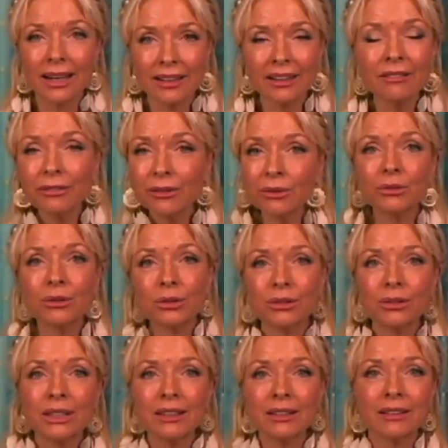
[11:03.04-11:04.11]
And if you
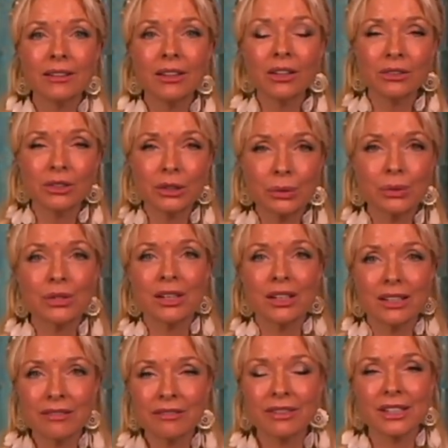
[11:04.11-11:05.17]
tune in on Tuesday
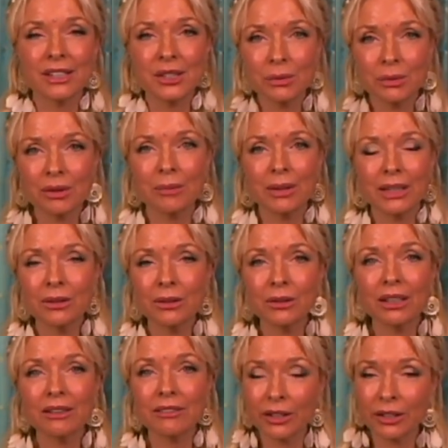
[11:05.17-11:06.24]
evenings with me,
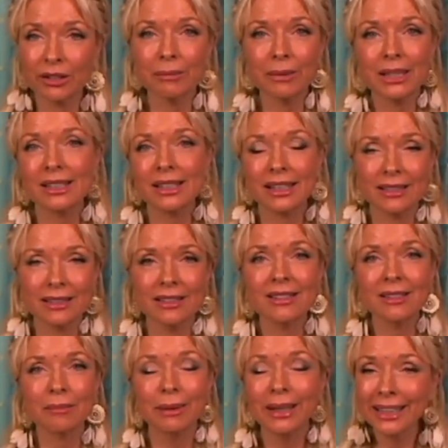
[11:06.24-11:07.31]
you have heard me say
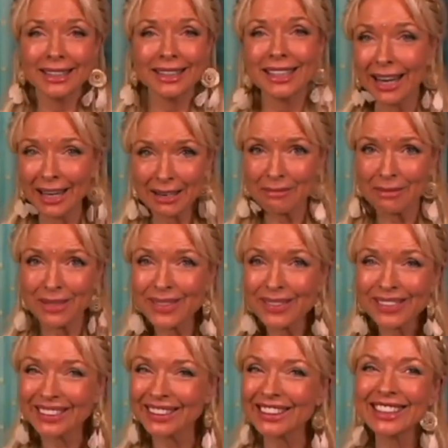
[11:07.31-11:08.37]
this a million times,
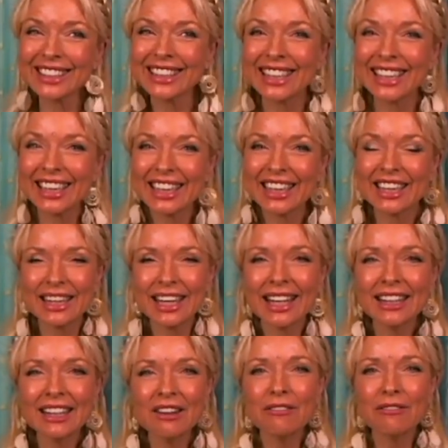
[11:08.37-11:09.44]

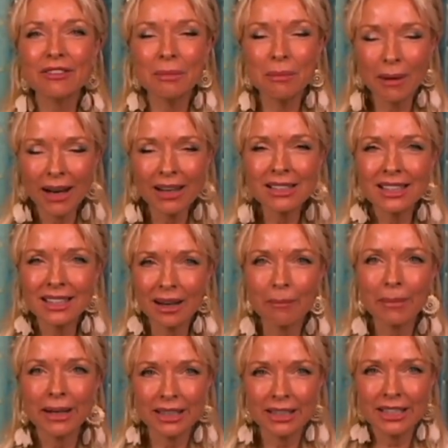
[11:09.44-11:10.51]
that a Vipassana
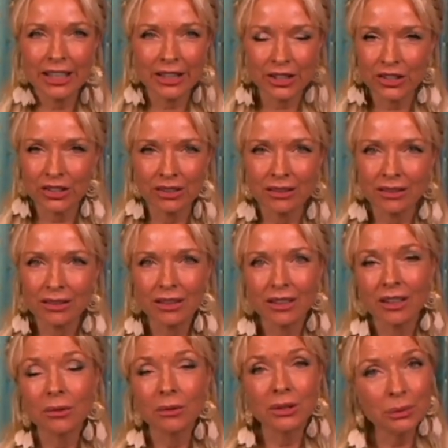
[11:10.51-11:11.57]
meditation,
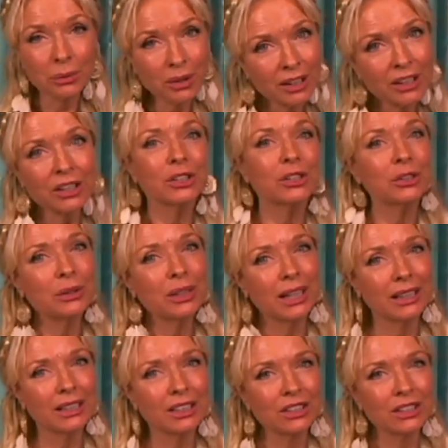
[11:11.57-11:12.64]
which we're going to do
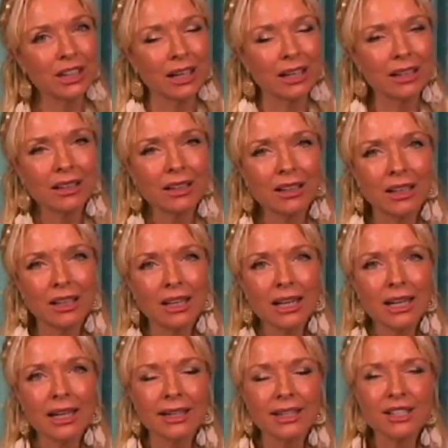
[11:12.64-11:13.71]
here today,
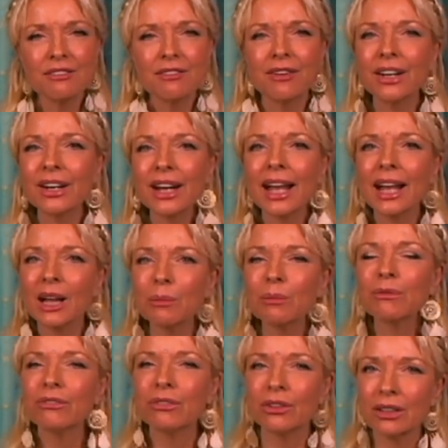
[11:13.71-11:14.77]
is very
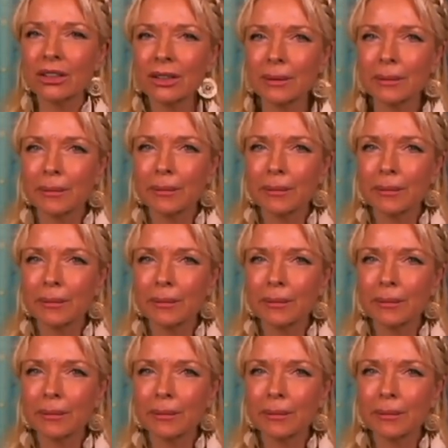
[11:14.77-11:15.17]
helpful